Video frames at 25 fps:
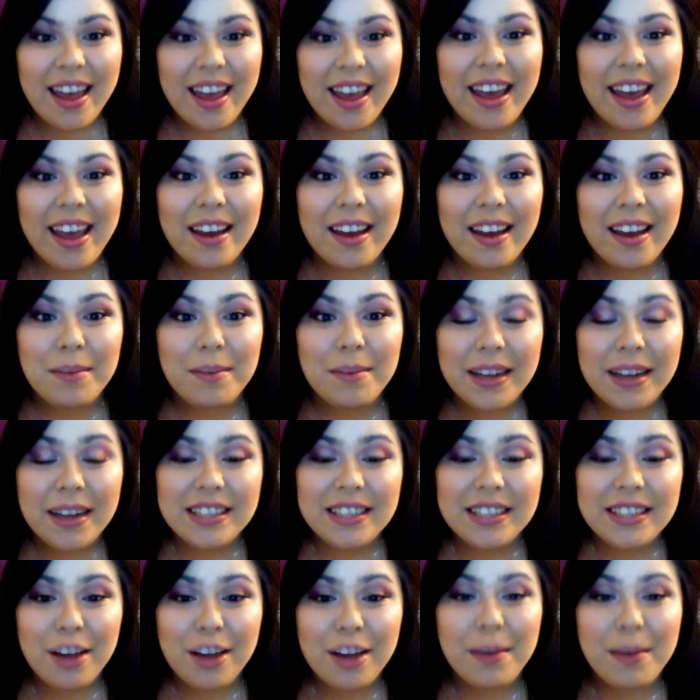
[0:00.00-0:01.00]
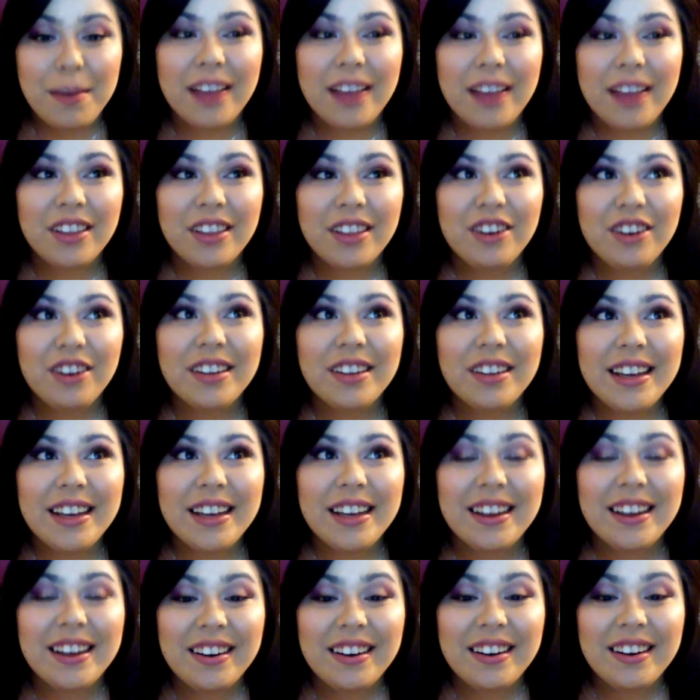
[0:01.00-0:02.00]
And my scalp, I literally
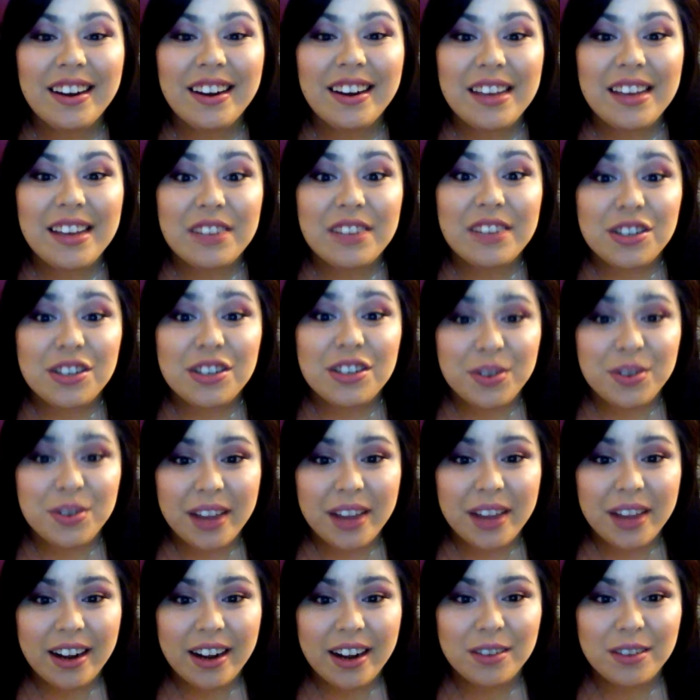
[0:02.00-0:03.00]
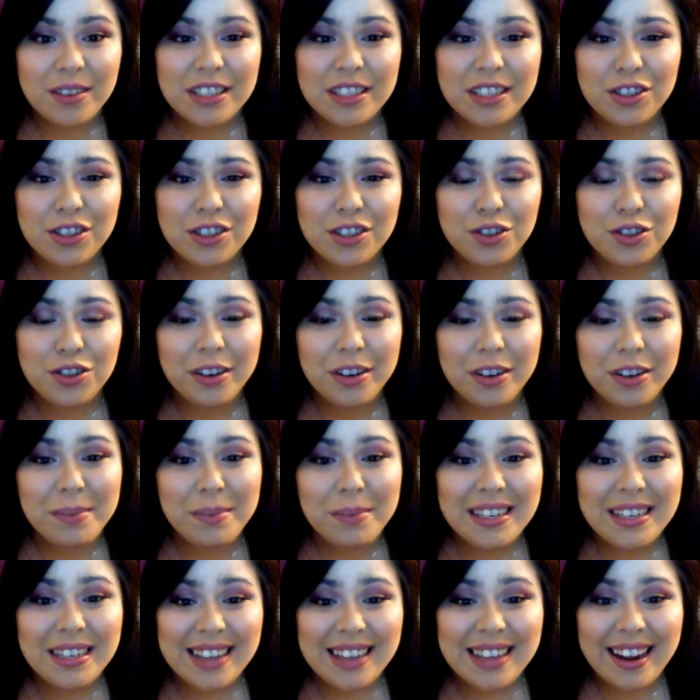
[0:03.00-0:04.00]
could not even do that. It was
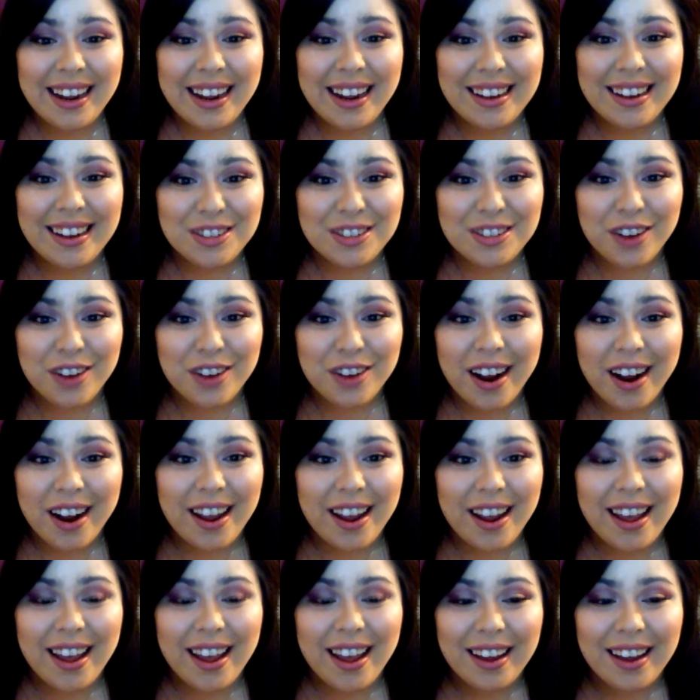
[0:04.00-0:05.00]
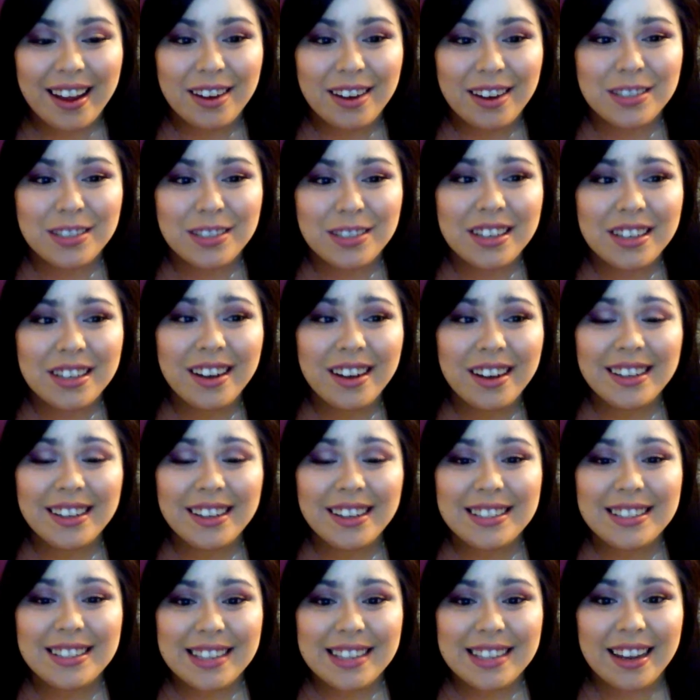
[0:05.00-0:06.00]
extremely tight and dry, and it was not a
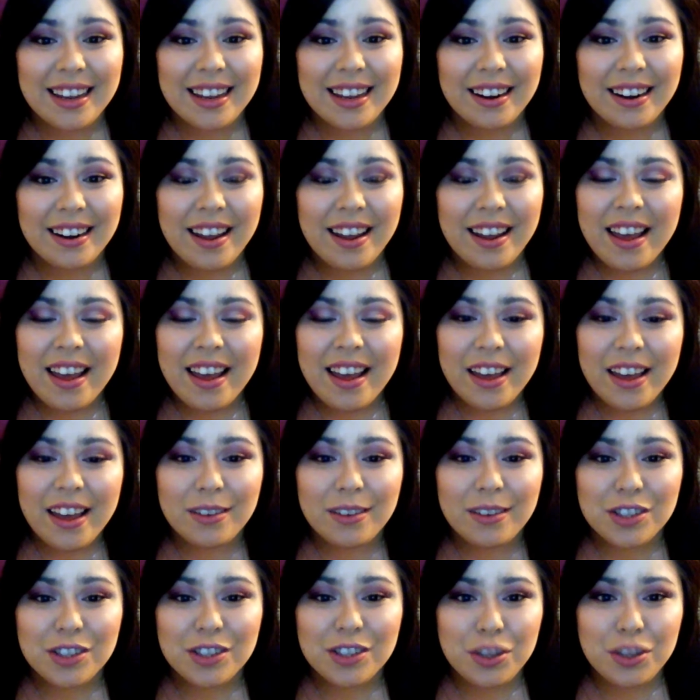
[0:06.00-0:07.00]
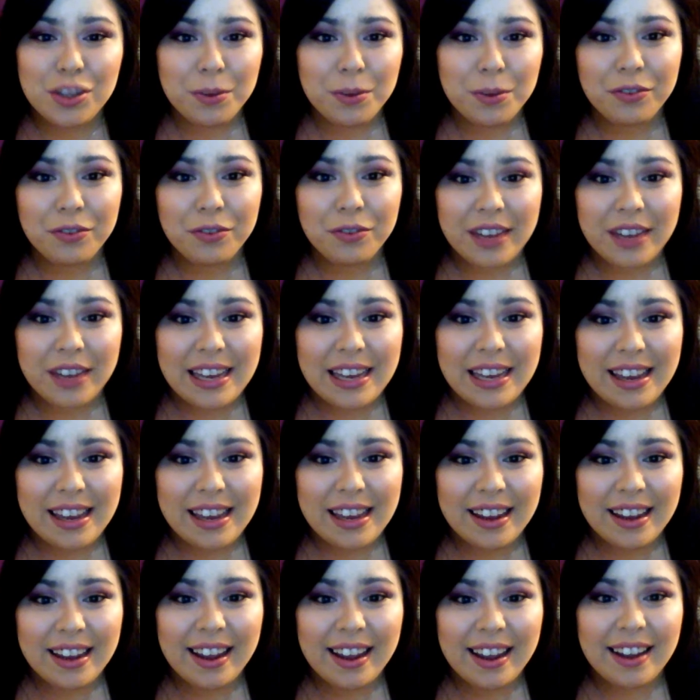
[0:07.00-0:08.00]
good scene. It was super
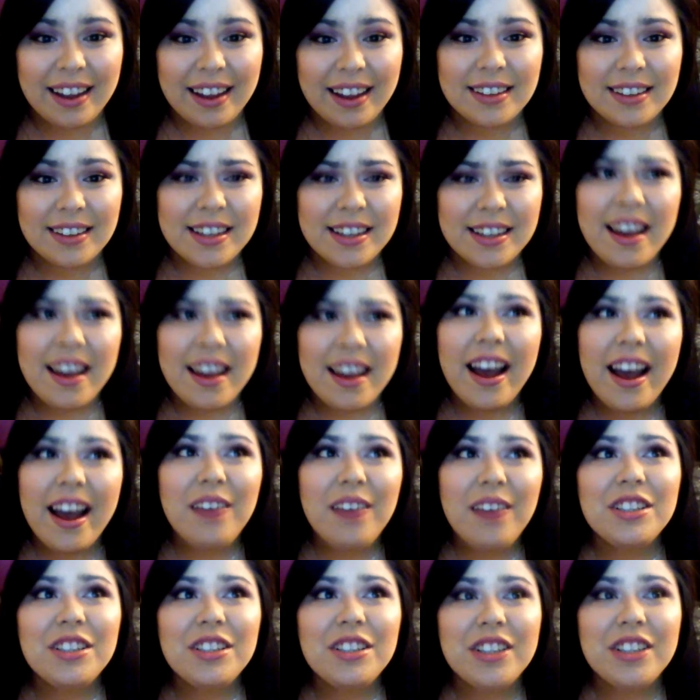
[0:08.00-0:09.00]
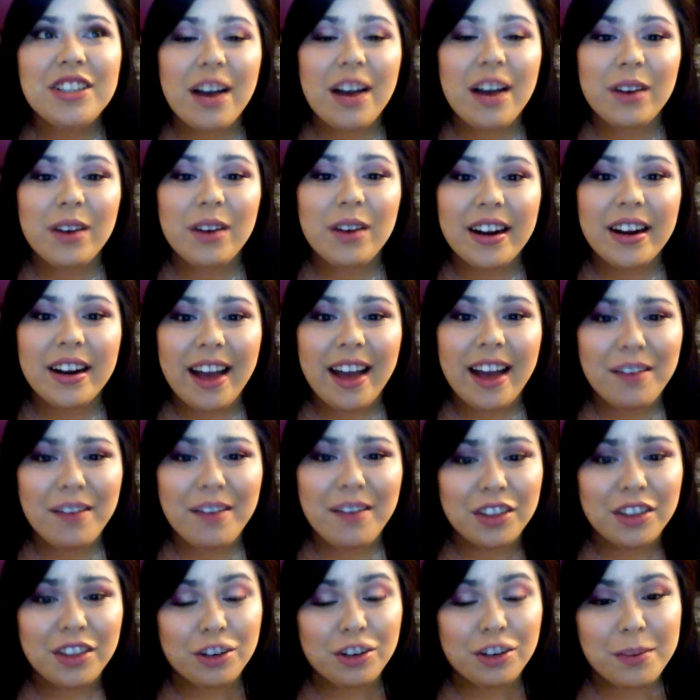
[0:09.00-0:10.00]
flaky, and I would shower and have
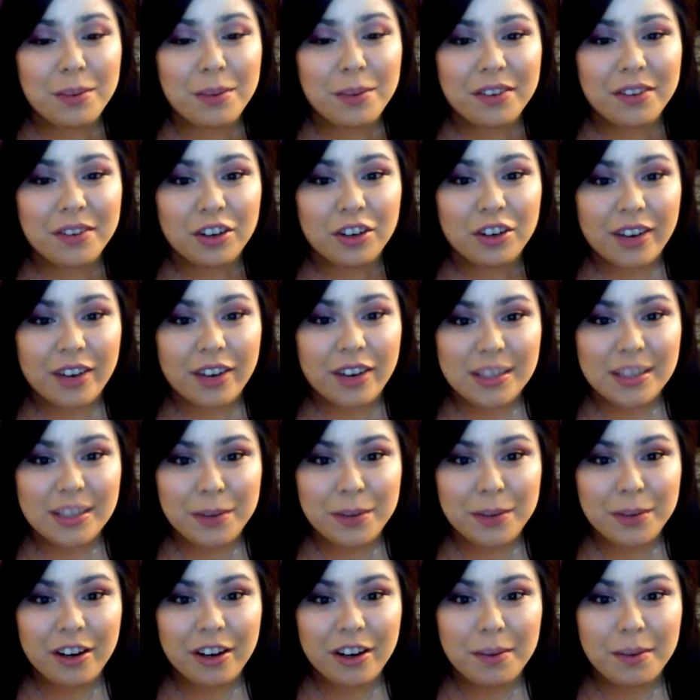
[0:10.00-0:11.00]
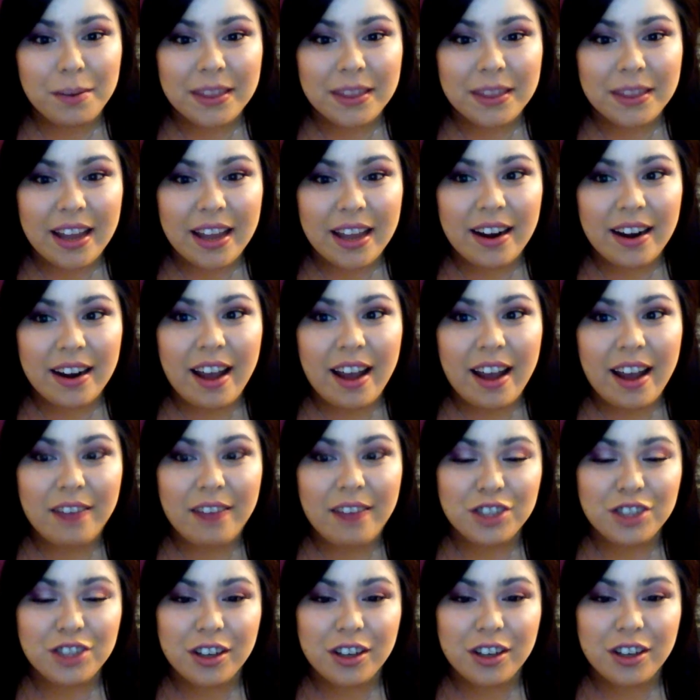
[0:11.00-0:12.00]
a little bit of a grace period, but then
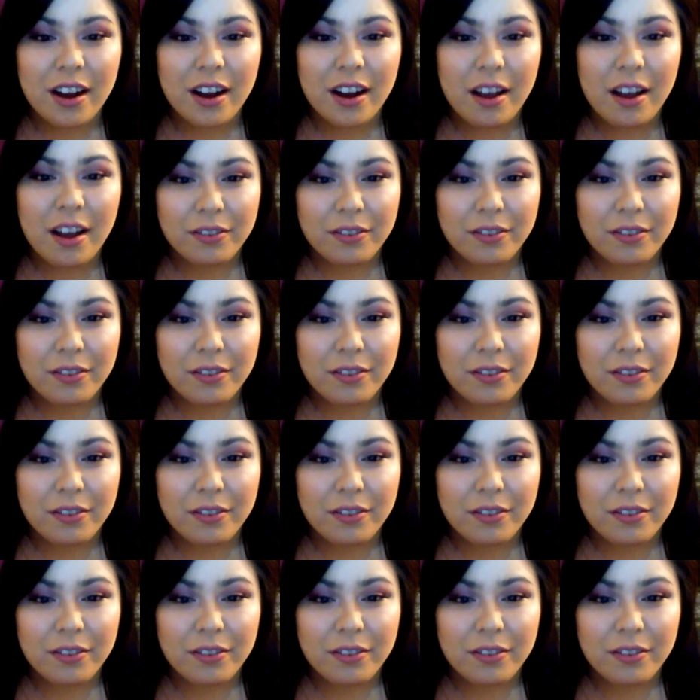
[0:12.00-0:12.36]
after